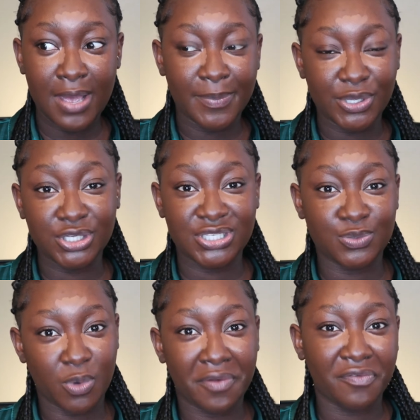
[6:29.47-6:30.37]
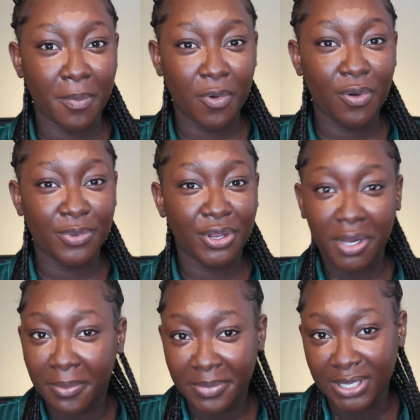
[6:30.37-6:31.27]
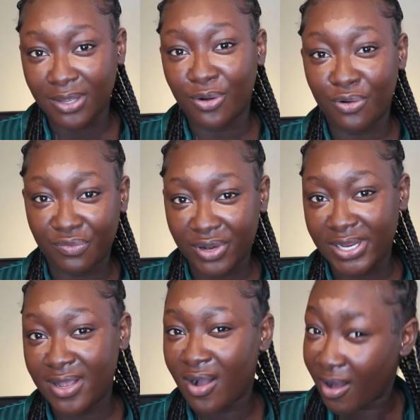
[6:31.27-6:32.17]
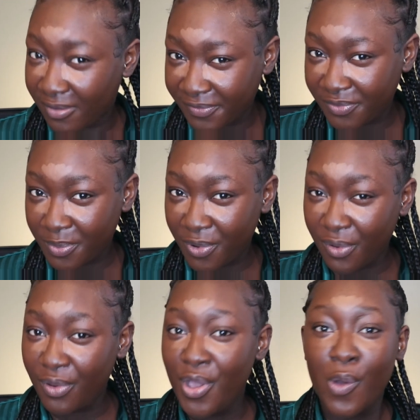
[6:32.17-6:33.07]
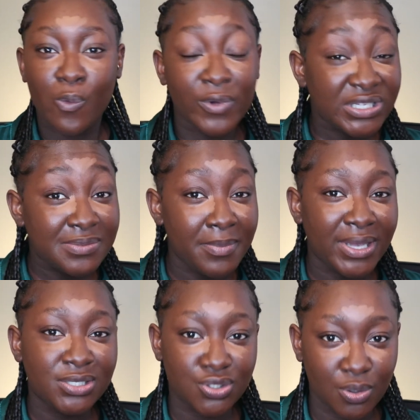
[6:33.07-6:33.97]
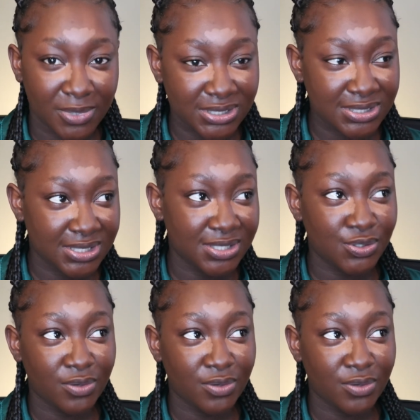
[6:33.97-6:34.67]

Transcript: because it's work from home, you're not being overly comfortable, which made so much sense.